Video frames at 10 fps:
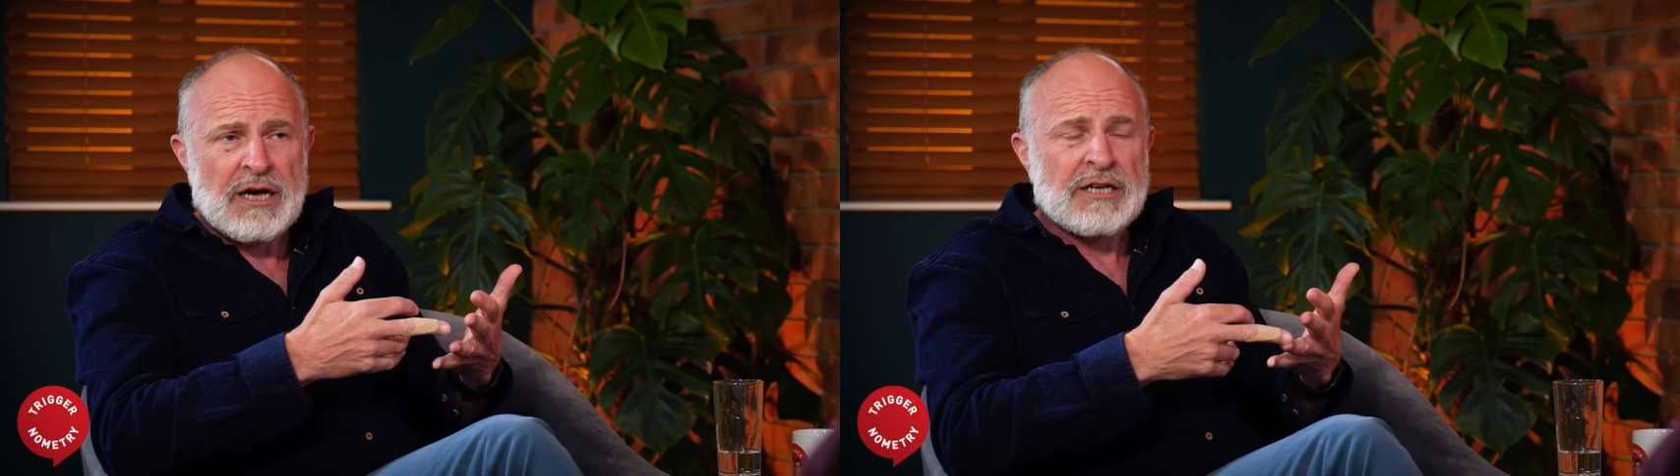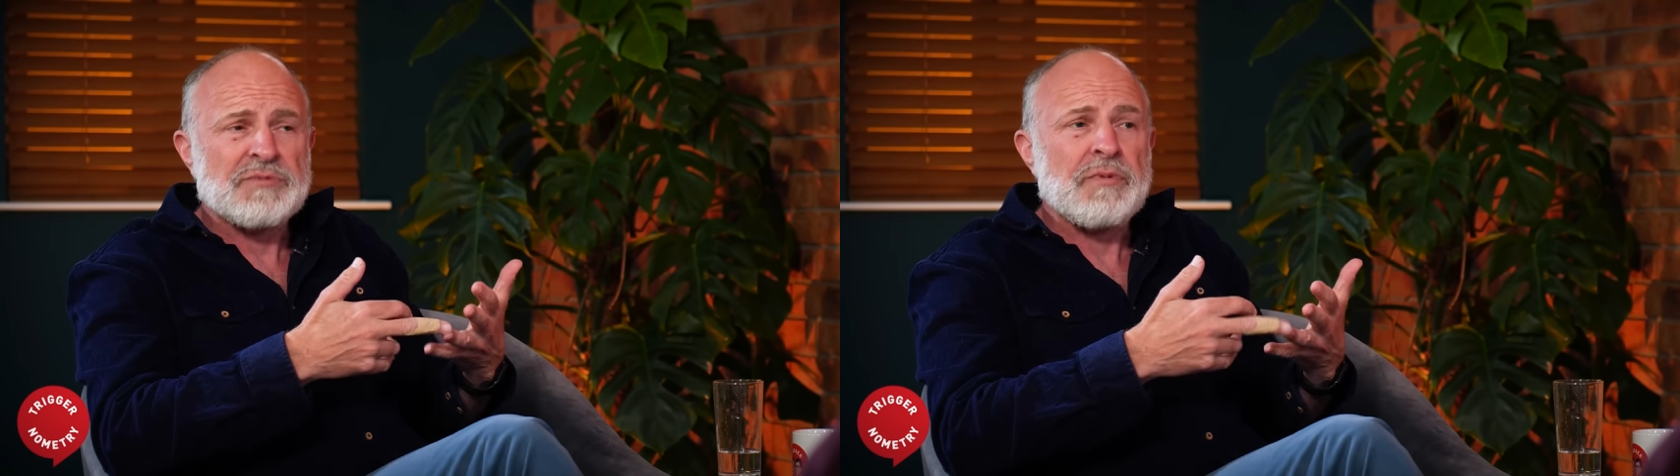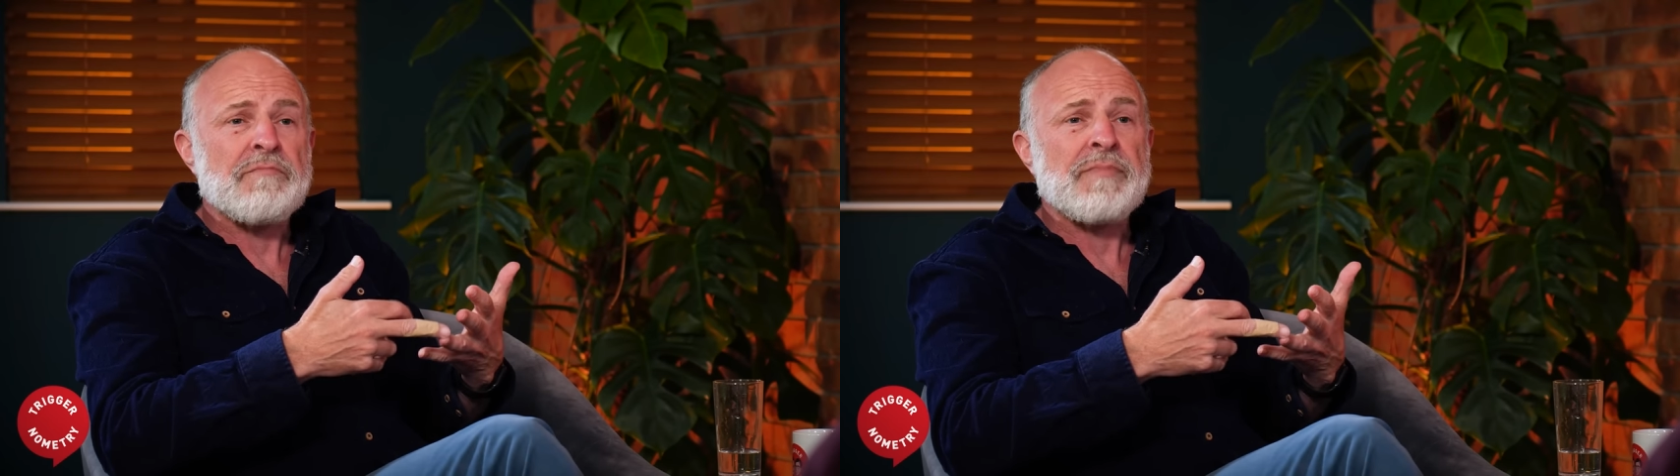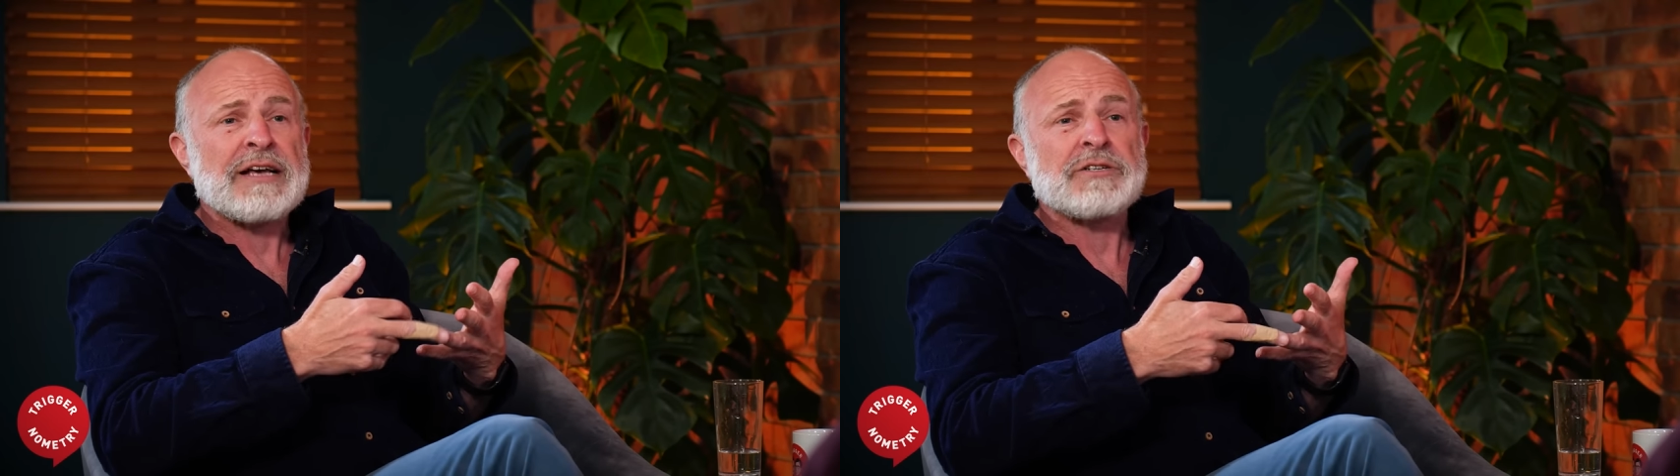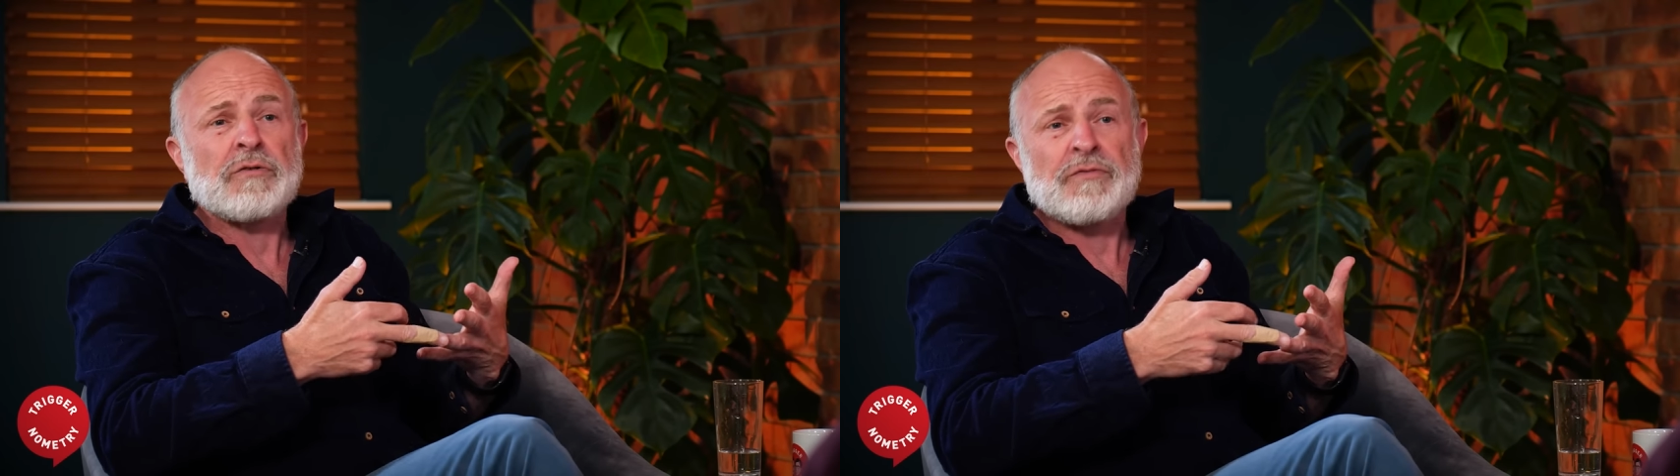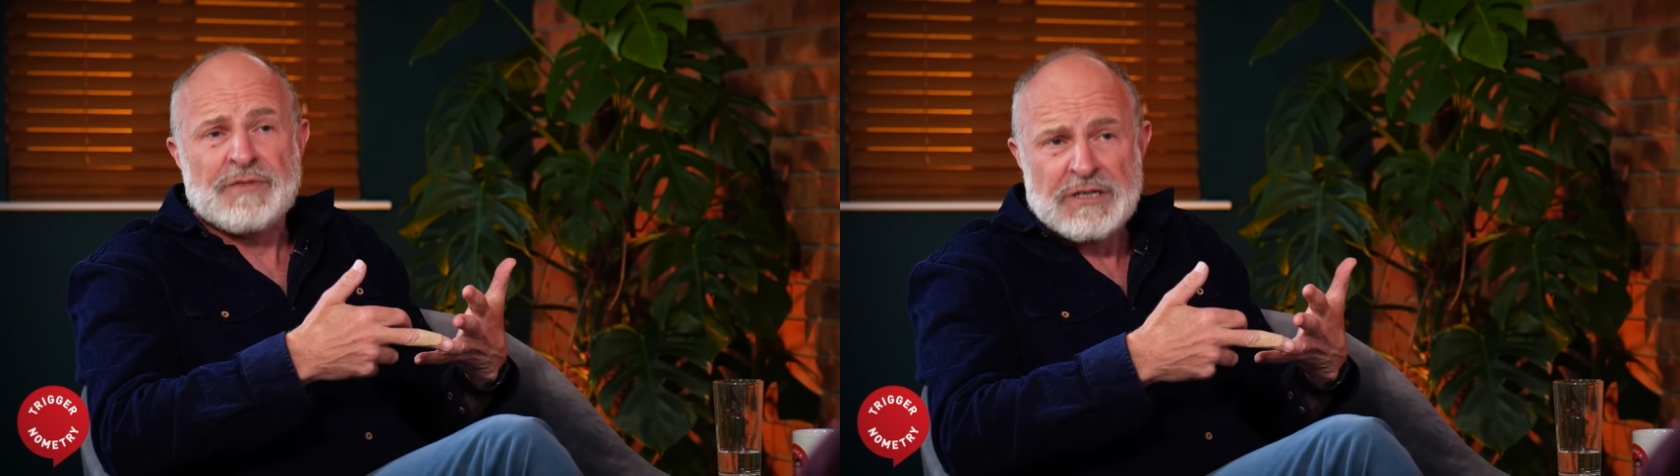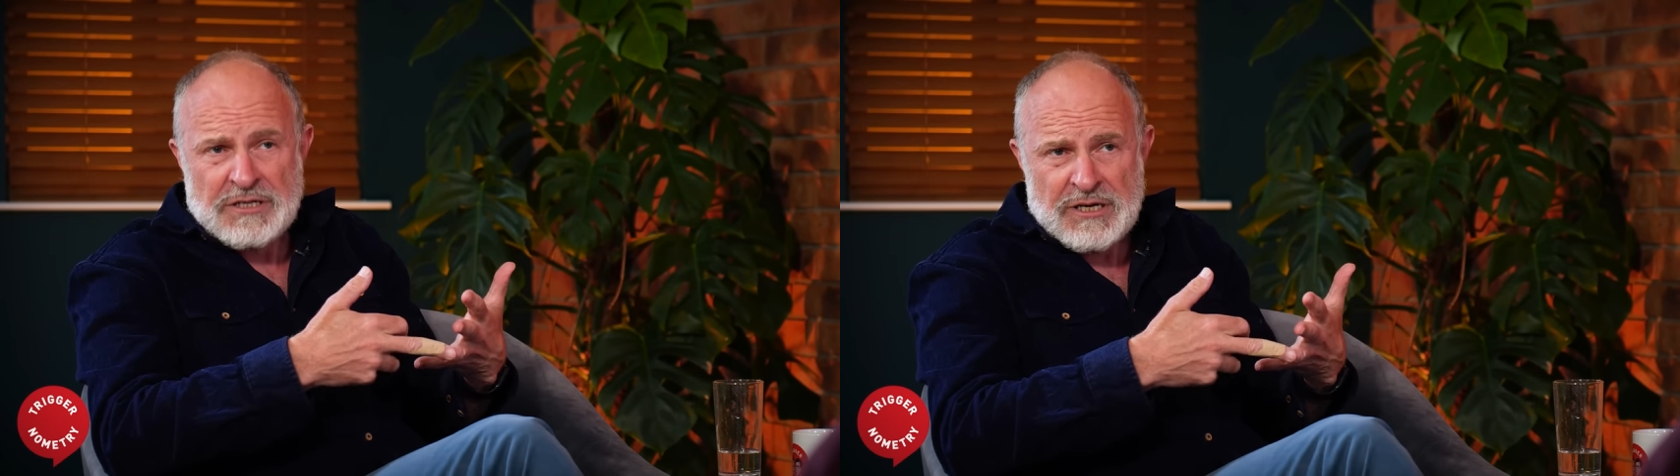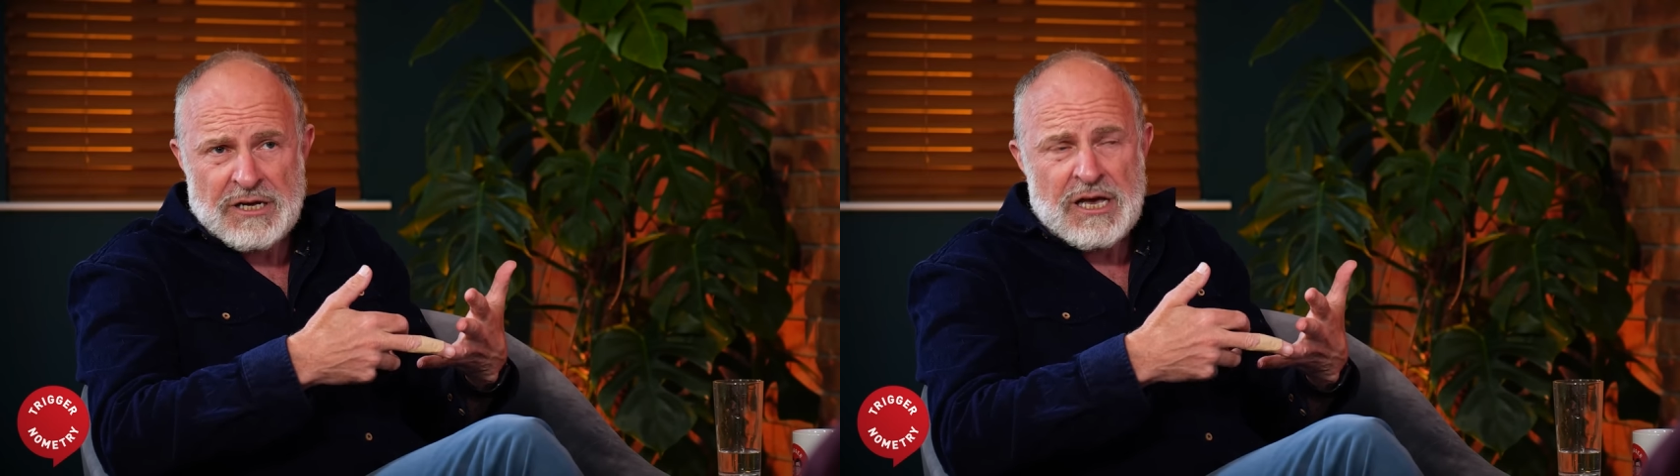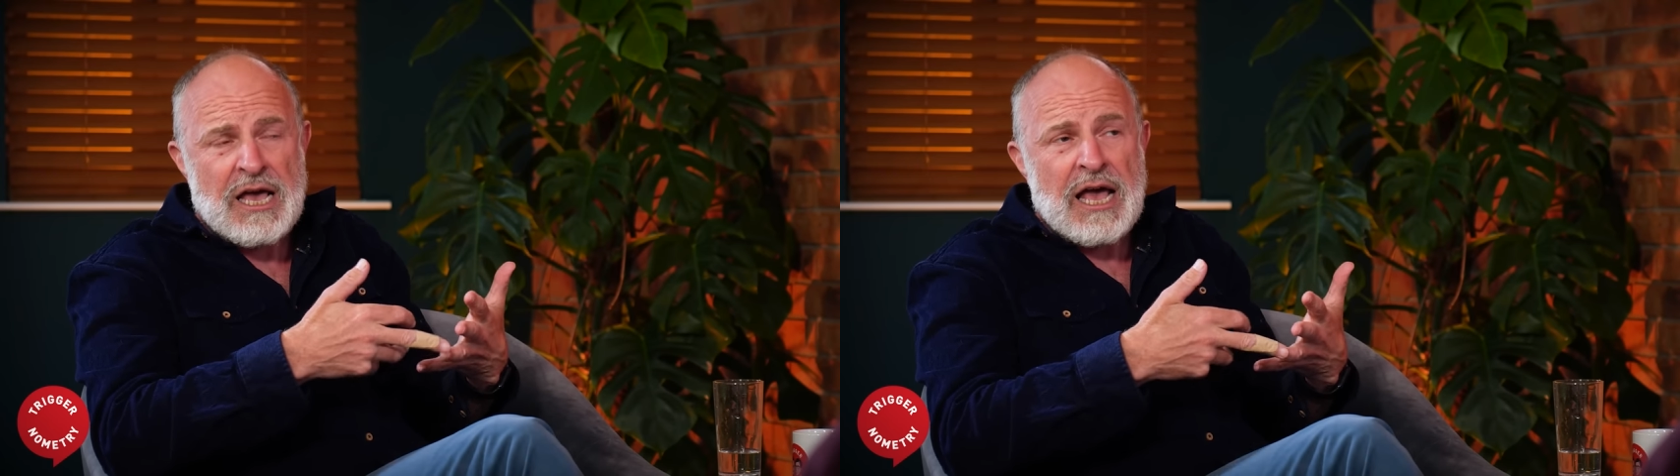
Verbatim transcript: husband, Bertold Wiesner.